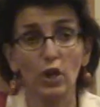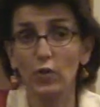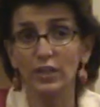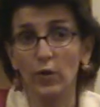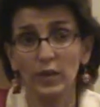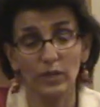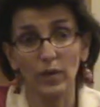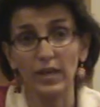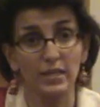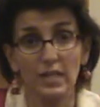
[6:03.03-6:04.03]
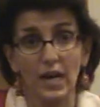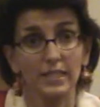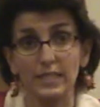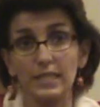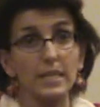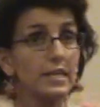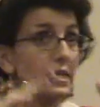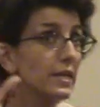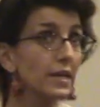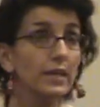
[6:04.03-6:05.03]
Tokyo anyway and not
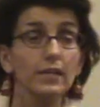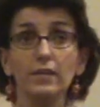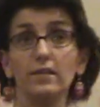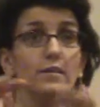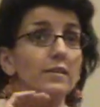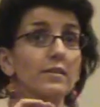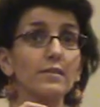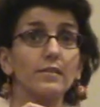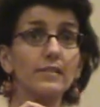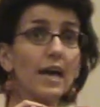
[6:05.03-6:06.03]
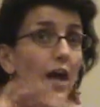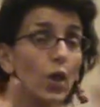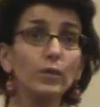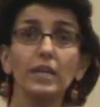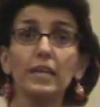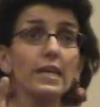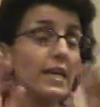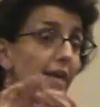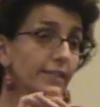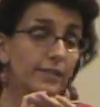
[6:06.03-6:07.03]
see Hello
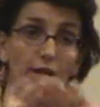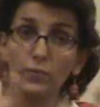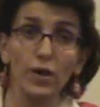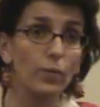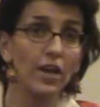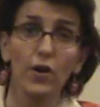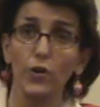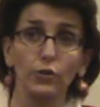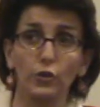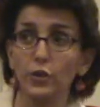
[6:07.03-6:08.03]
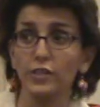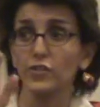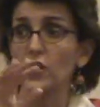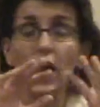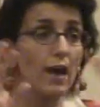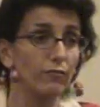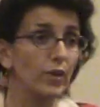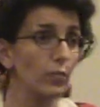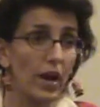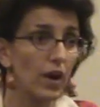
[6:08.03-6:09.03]
Kitty and Sanrio character goods
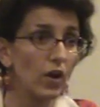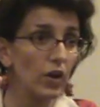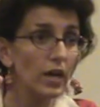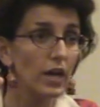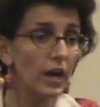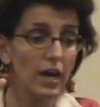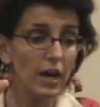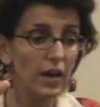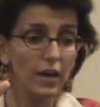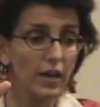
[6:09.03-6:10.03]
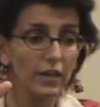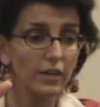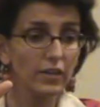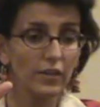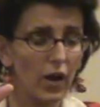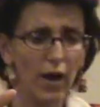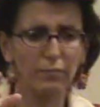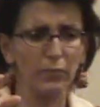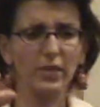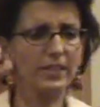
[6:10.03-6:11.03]
everywhere. Uh, you know,
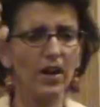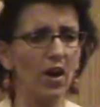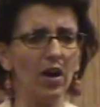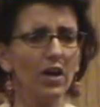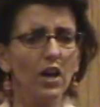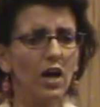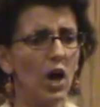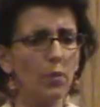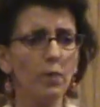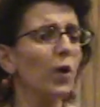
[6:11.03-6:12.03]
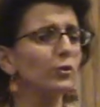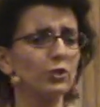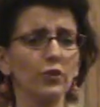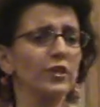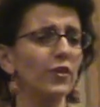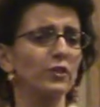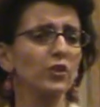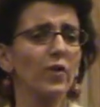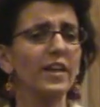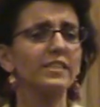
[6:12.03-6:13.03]
I, we saw a poster near the
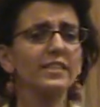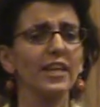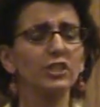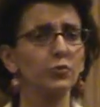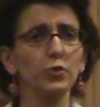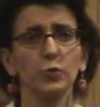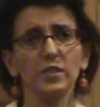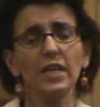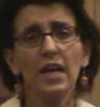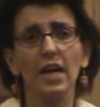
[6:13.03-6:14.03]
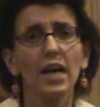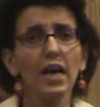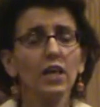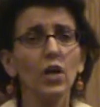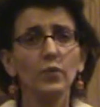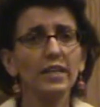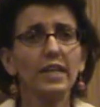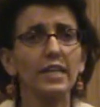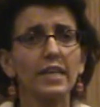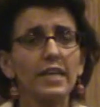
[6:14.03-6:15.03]
train station, which was Hello
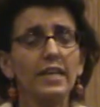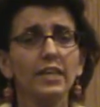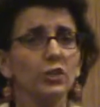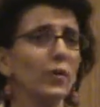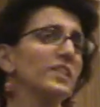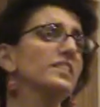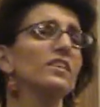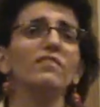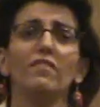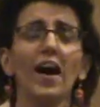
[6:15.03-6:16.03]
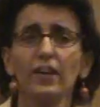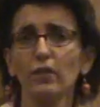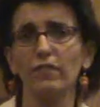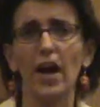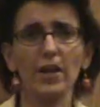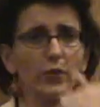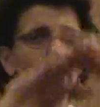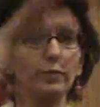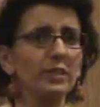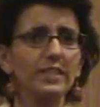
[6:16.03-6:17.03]
Kitty dresses a firefighter,
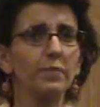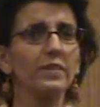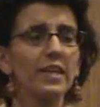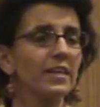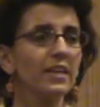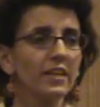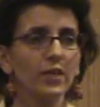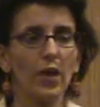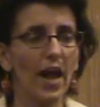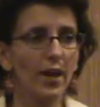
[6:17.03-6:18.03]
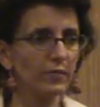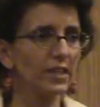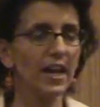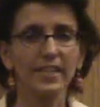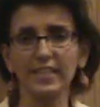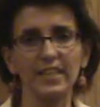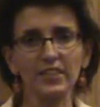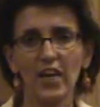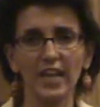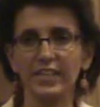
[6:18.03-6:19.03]
and it was something, you know,
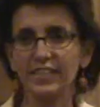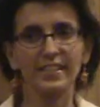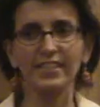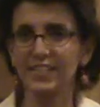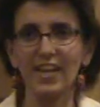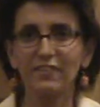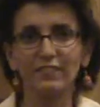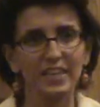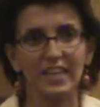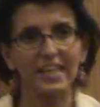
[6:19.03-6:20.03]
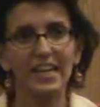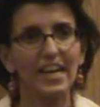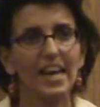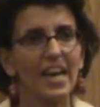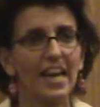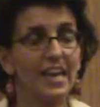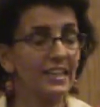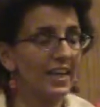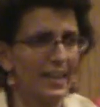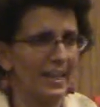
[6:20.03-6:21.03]
advertising like safety.
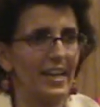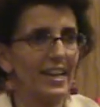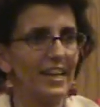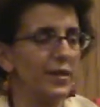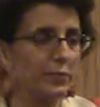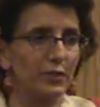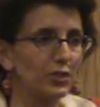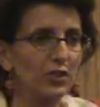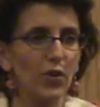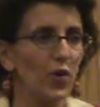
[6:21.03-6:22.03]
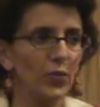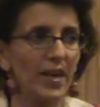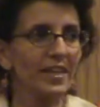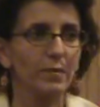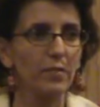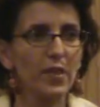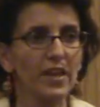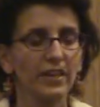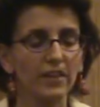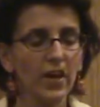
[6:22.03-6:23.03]
And it, it was just a, a, random
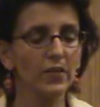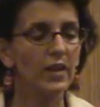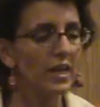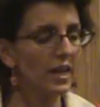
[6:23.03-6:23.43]
thing, you know.